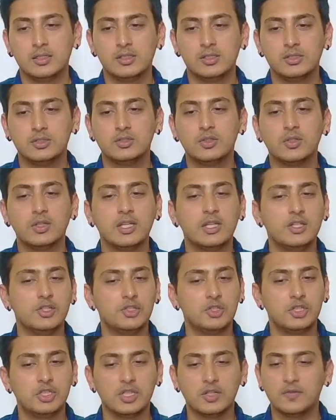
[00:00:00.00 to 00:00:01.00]
So, again,
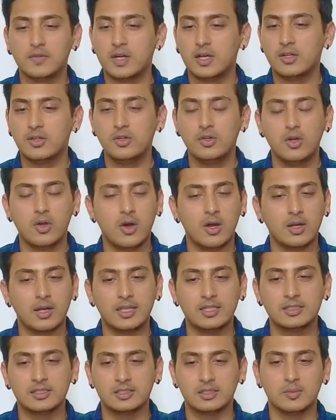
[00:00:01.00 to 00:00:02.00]
Shiva not
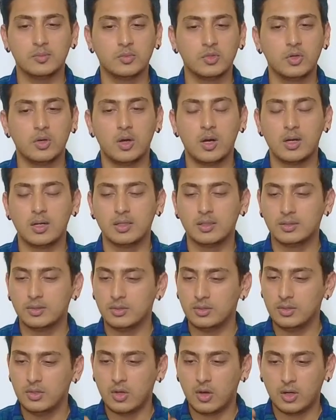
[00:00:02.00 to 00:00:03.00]
as some god,
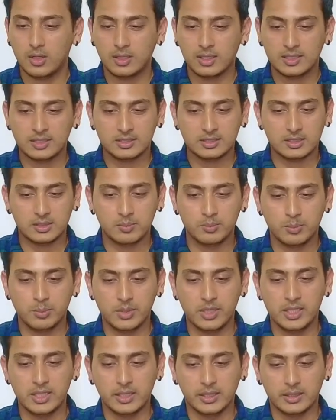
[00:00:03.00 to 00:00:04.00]
not as some
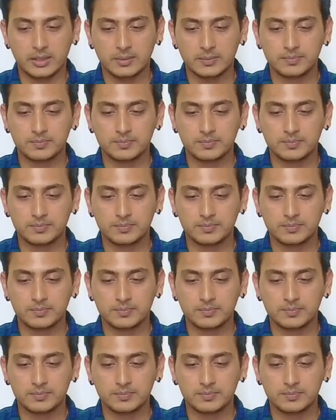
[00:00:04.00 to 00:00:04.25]
being,